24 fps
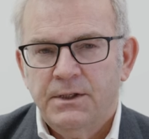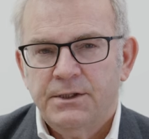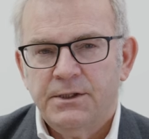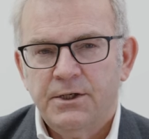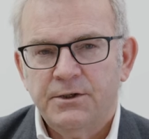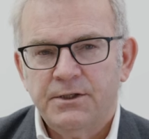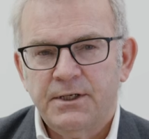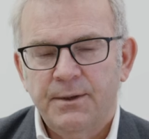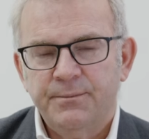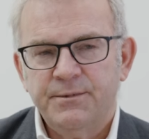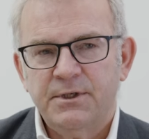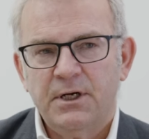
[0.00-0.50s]

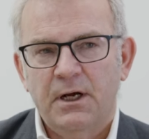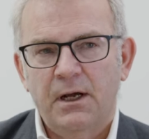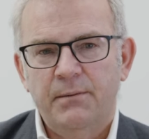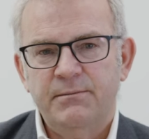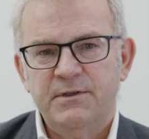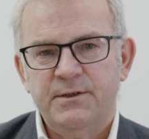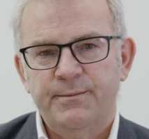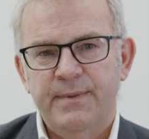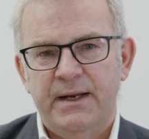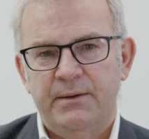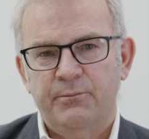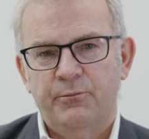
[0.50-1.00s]
So
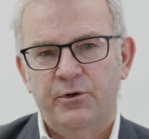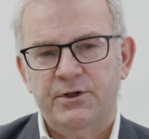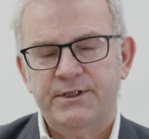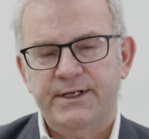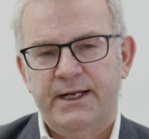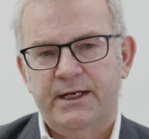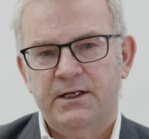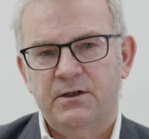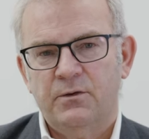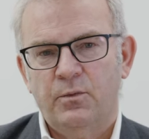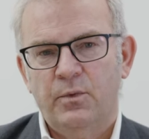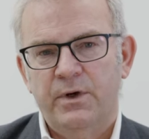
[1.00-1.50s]
sometimes men
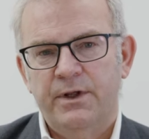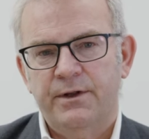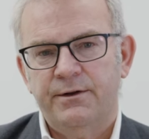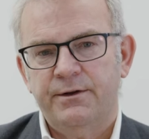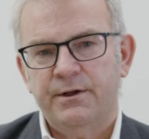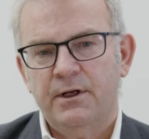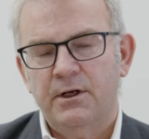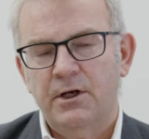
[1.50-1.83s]
present with